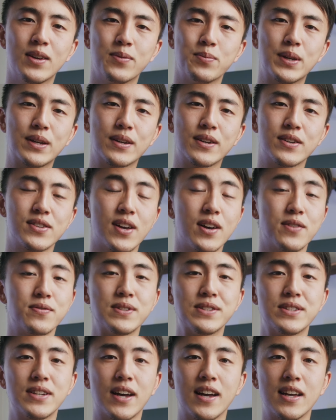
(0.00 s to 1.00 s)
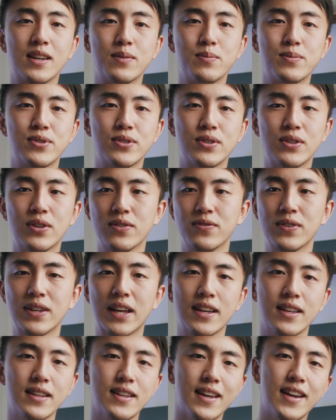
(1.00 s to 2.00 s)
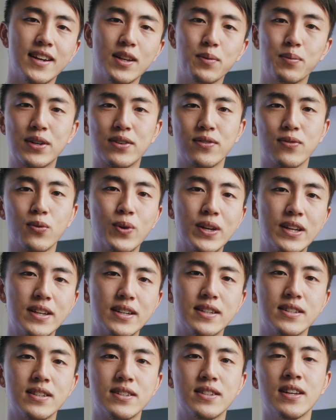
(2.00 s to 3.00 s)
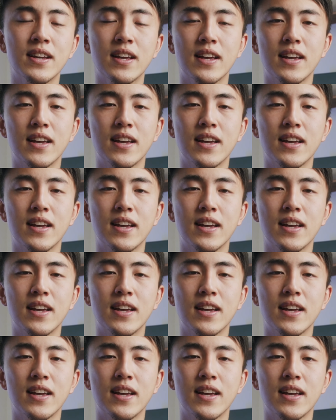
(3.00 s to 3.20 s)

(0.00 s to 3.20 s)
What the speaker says: because oftentimes, you know, if you get any bit of wind,